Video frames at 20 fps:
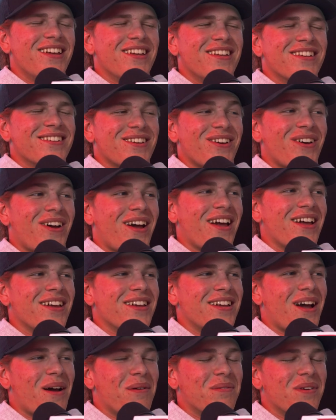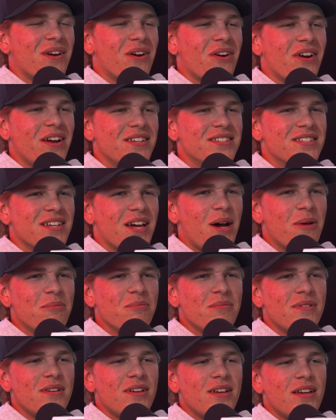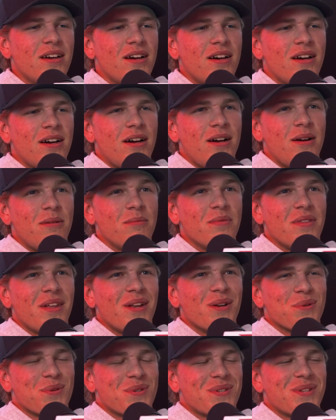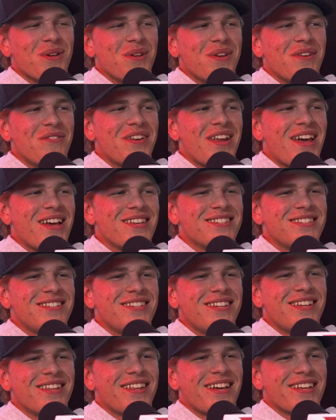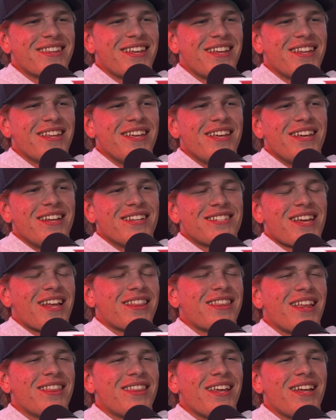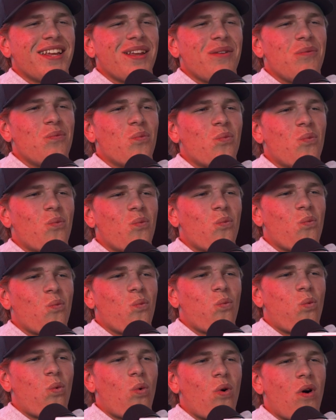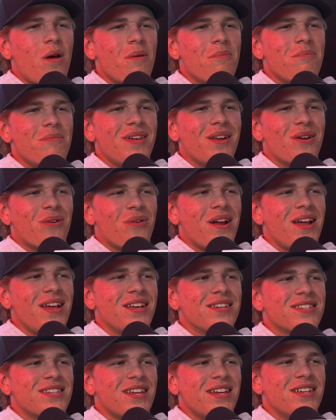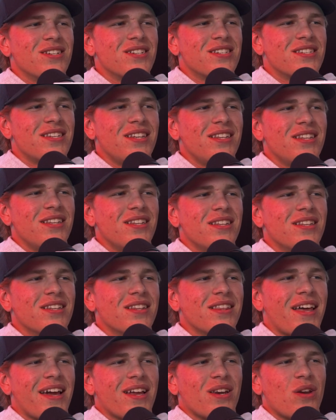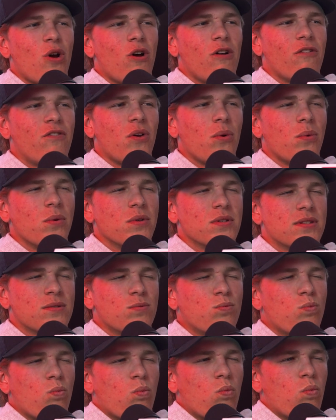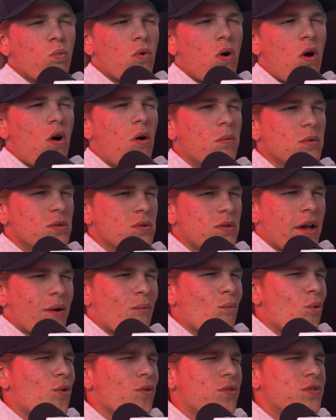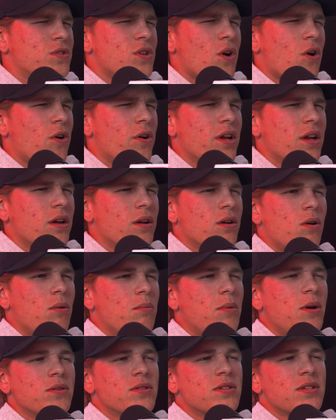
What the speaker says: So I got my grades up. Then I was still even hesitant. Like it's not that they didn't want me to race. They just didn't like know if it was almost like worth starting almost.